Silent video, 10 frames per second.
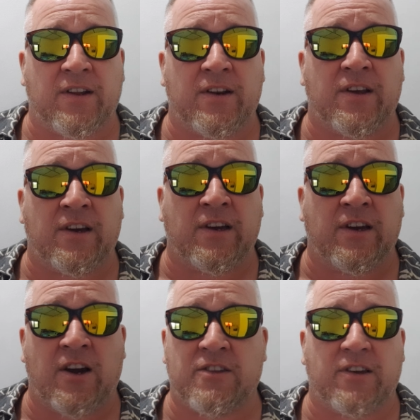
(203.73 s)
And
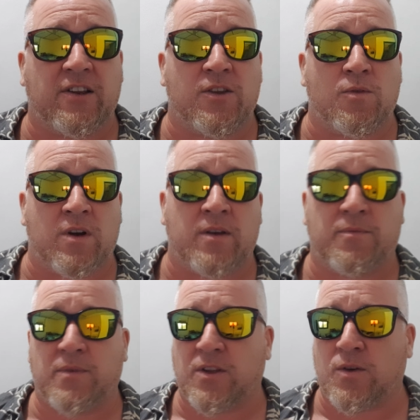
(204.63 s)
uh, I said, do you want to
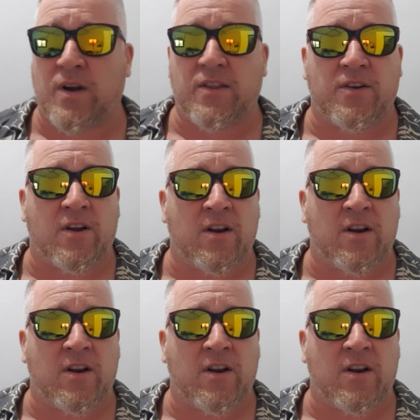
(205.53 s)
do anything on